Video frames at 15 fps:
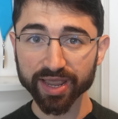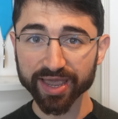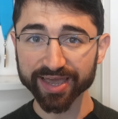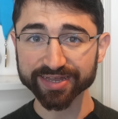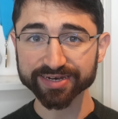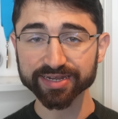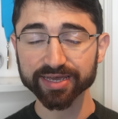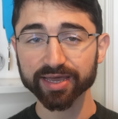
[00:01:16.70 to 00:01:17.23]

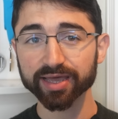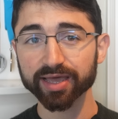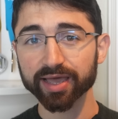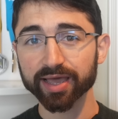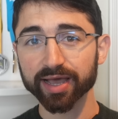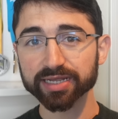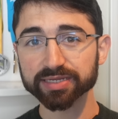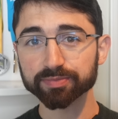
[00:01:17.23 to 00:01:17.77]
And
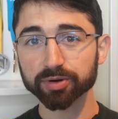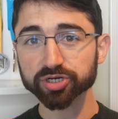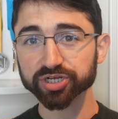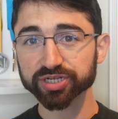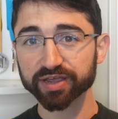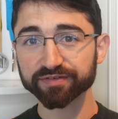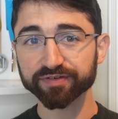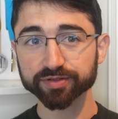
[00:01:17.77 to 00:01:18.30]
as much
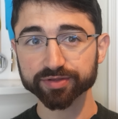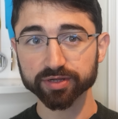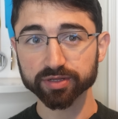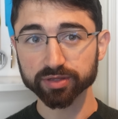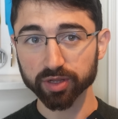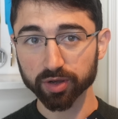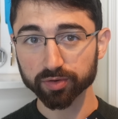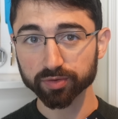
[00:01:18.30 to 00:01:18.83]
as I felt
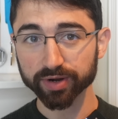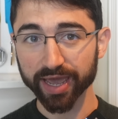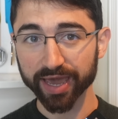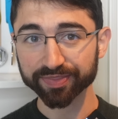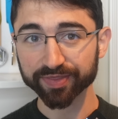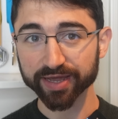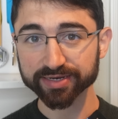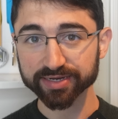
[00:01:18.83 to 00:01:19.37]
alone
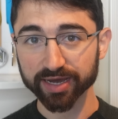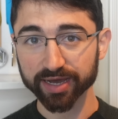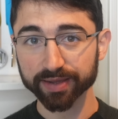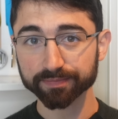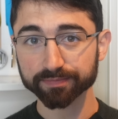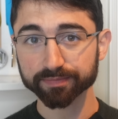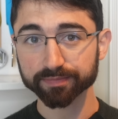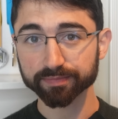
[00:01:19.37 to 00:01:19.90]
at that
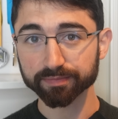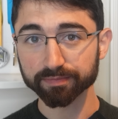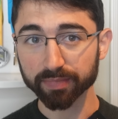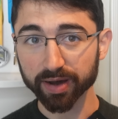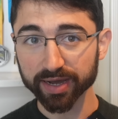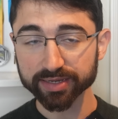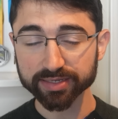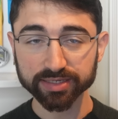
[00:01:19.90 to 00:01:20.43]
time,
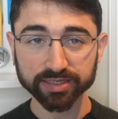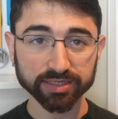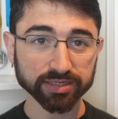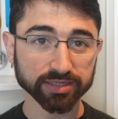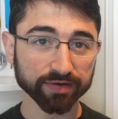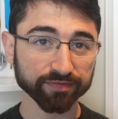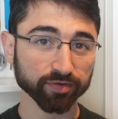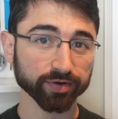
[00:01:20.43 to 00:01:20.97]
my
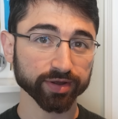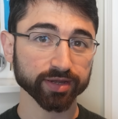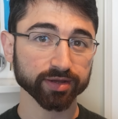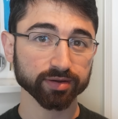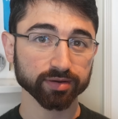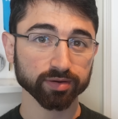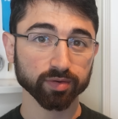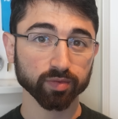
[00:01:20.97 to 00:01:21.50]
suffering
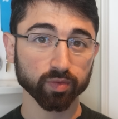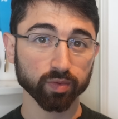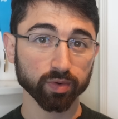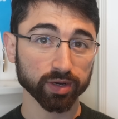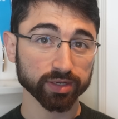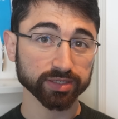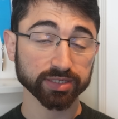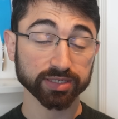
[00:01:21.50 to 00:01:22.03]

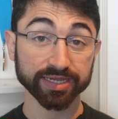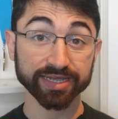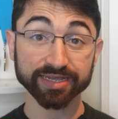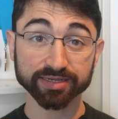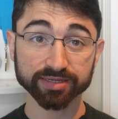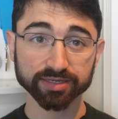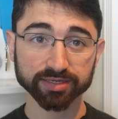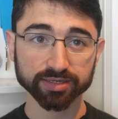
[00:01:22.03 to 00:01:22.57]

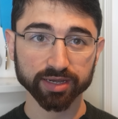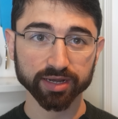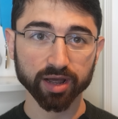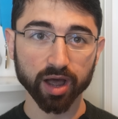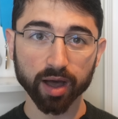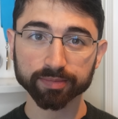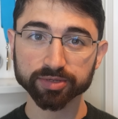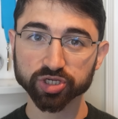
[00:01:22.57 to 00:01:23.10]
is a
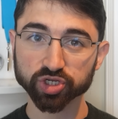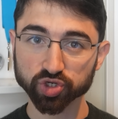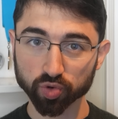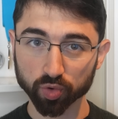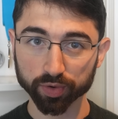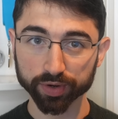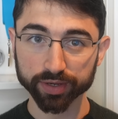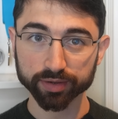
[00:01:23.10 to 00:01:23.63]
common
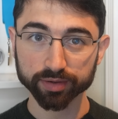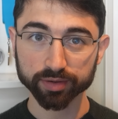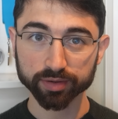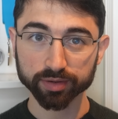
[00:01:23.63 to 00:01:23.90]
story.